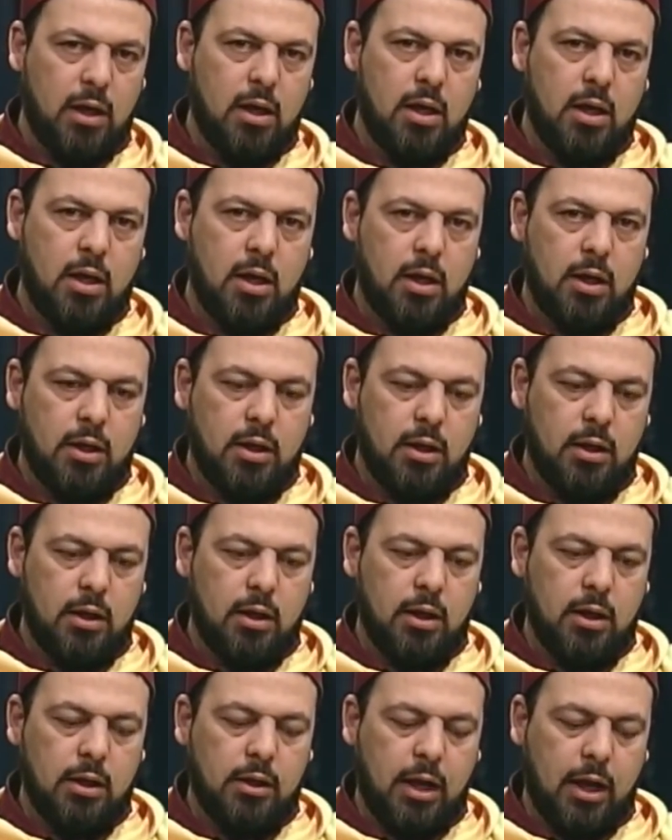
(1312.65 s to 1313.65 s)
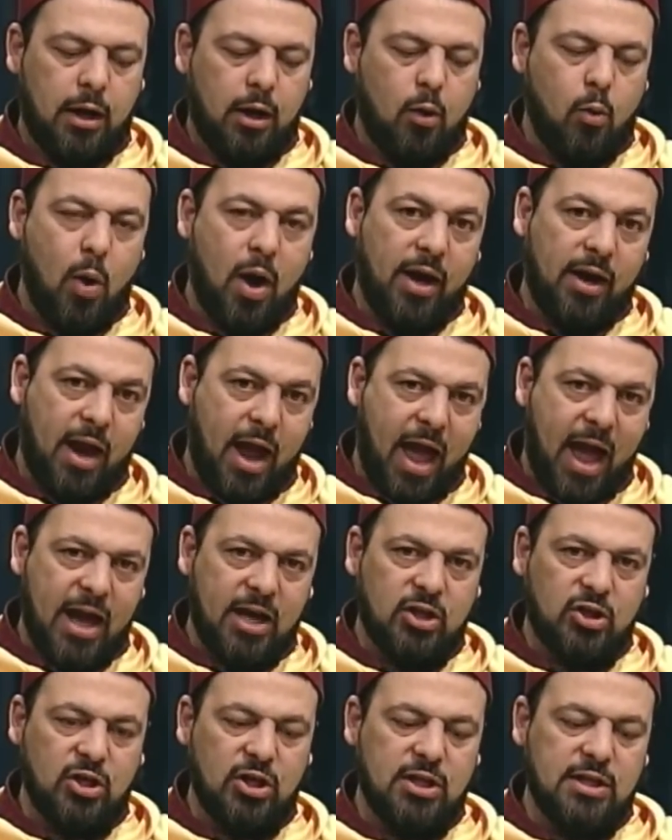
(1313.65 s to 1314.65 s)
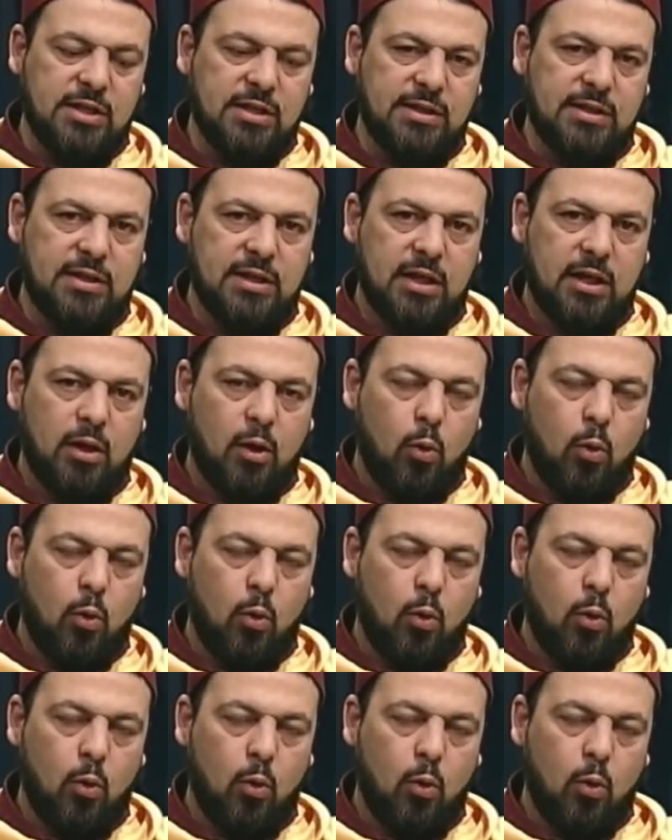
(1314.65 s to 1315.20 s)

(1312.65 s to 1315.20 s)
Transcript: Uh, they require actions,